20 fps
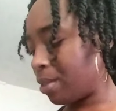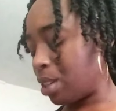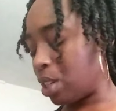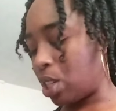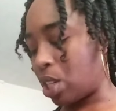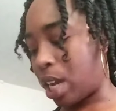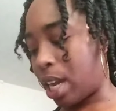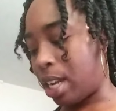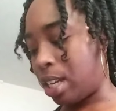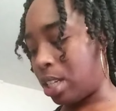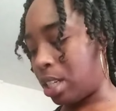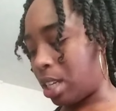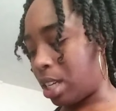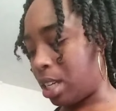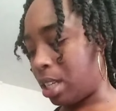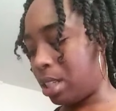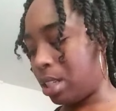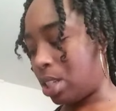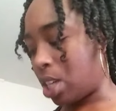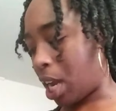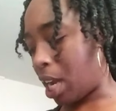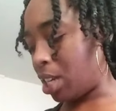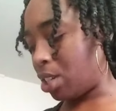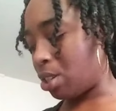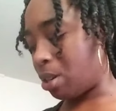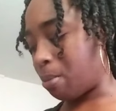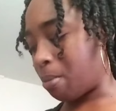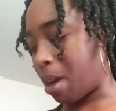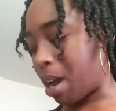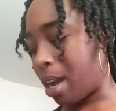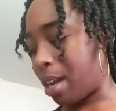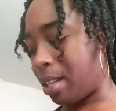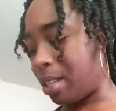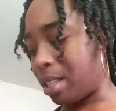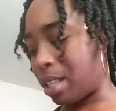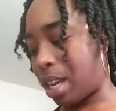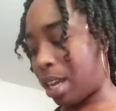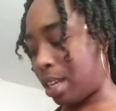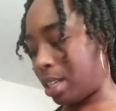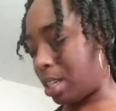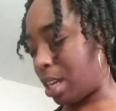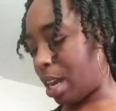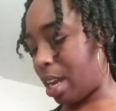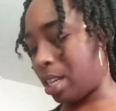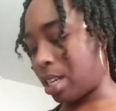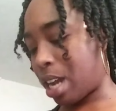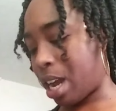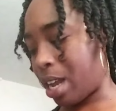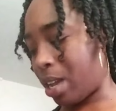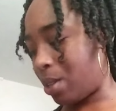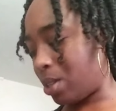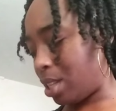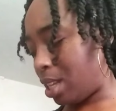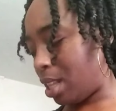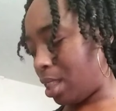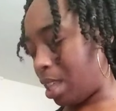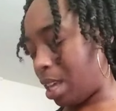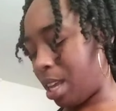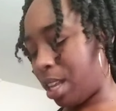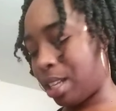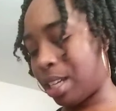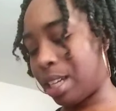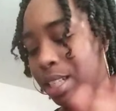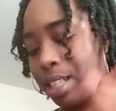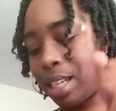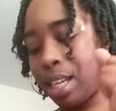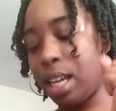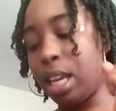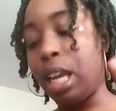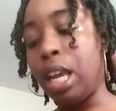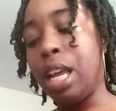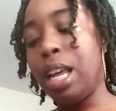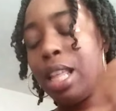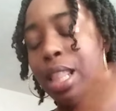change it change your mindset change how you see things i see